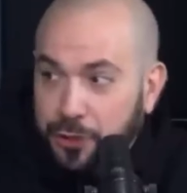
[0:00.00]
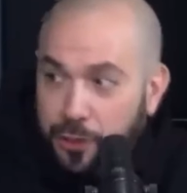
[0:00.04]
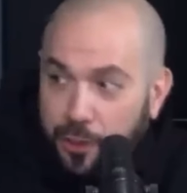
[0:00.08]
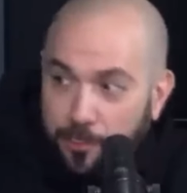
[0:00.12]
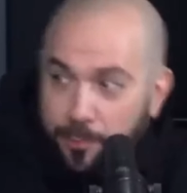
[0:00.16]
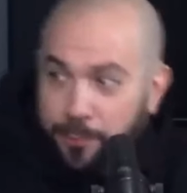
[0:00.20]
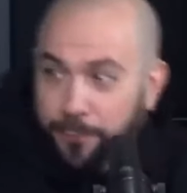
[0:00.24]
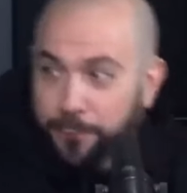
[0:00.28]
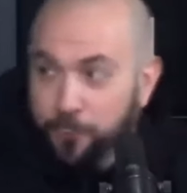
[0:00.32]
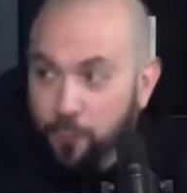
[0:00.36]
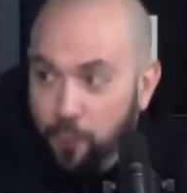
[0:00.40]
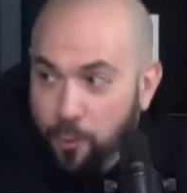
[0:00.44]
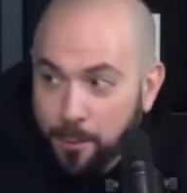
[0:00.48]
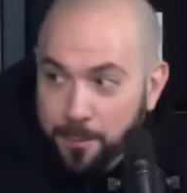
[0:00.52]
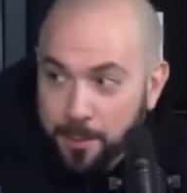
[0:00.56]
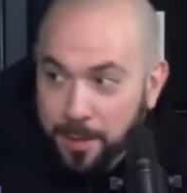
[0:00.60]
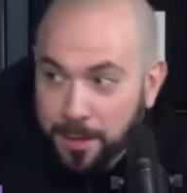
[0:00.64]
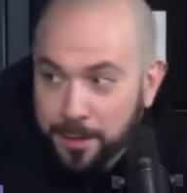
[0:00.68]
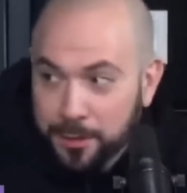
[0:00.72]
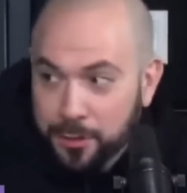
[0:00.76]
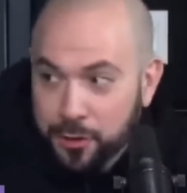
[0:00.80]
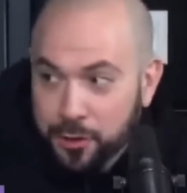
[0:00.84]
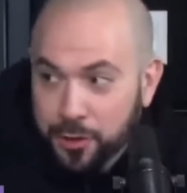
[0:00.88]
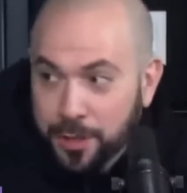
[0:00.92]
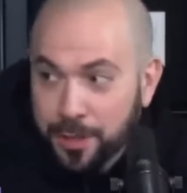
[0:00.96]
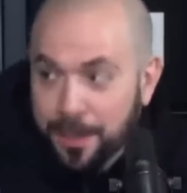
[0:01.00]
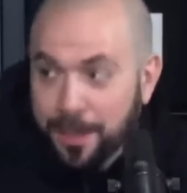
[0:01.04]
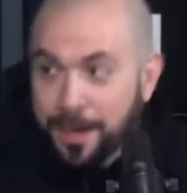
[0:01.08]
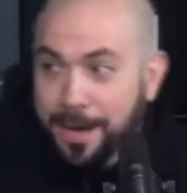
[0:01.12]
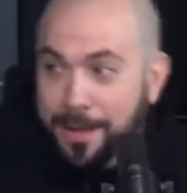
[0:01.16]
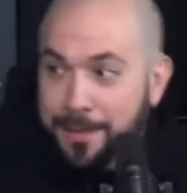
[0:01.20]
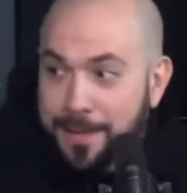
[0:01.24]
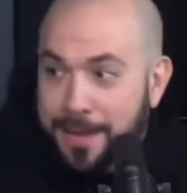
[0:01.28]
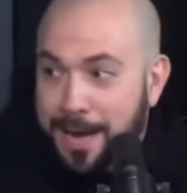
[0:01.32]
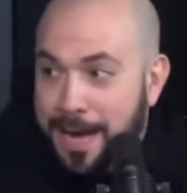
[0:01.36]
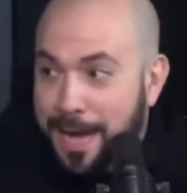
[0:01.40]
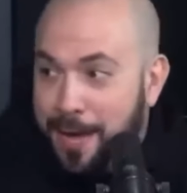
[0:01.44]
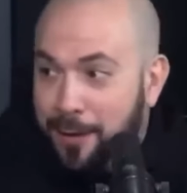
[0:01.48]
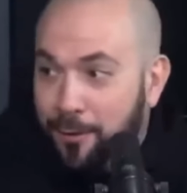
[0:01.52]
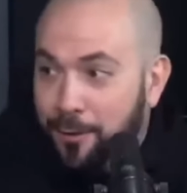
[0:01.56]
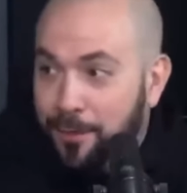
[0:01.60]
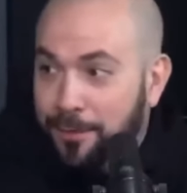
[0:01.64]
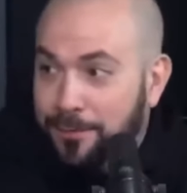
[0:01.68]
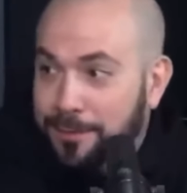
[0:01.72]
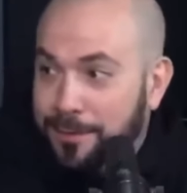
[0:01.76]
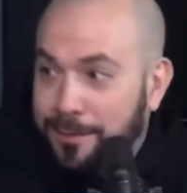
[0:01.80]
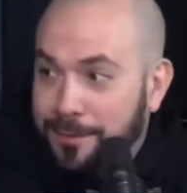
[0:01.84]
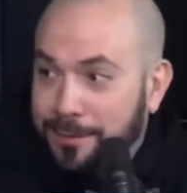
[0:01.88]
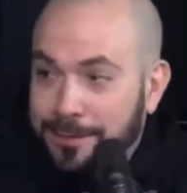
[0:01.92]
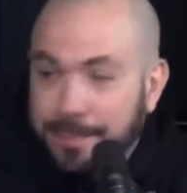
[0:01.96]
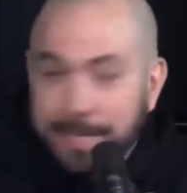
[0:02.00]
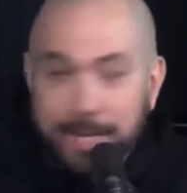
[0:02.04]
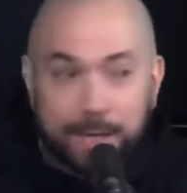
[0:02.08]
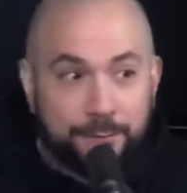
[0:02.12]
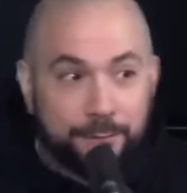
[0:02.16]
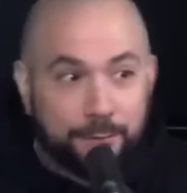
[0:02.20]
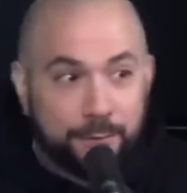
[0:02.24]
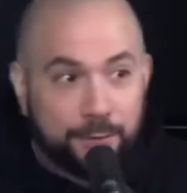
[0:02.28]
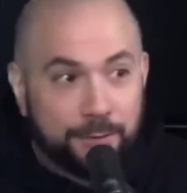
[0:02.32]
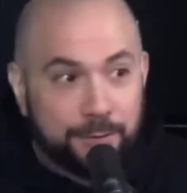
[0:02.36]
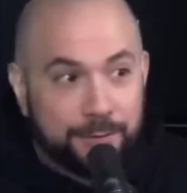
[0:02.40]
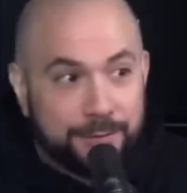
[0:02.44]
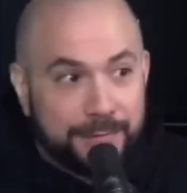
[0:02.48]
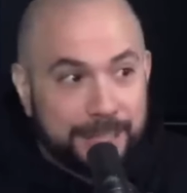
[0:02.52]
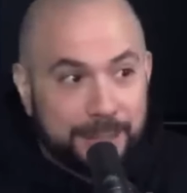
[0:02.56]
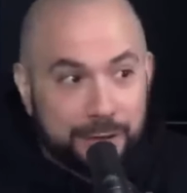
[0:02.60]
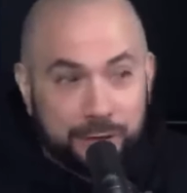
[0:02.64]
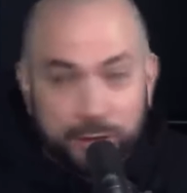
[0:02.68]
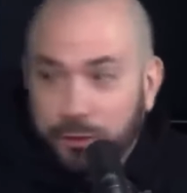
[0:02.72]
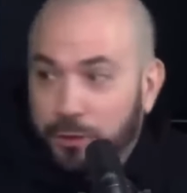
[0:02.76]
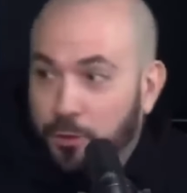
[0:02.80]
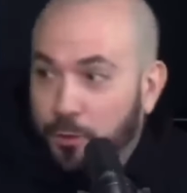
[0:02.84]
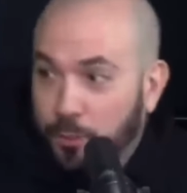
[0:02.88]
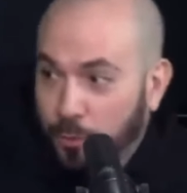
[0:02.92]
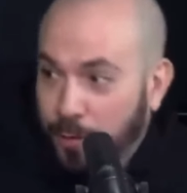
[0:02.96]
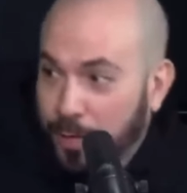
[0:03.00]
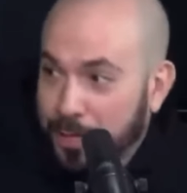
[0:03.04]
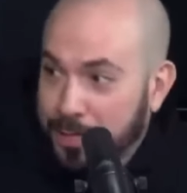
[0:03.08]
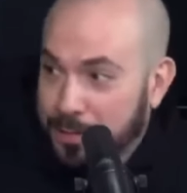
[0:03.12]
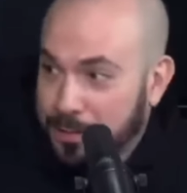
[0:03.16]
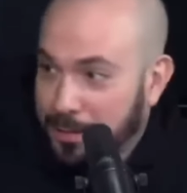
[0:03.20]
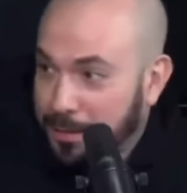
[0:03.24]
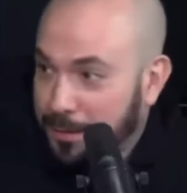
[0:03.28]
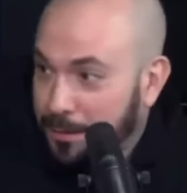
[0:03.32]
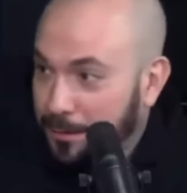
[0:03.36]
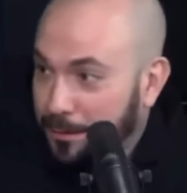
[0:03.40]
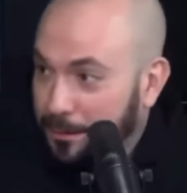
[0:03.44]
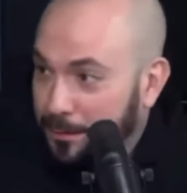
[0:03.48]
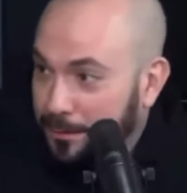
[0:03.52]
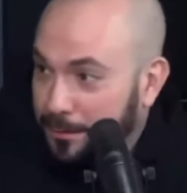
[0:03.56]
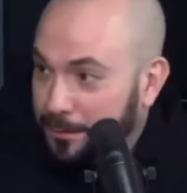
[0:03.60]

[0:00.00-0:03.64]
there before Munch? And then how long did it take for things to go crazy?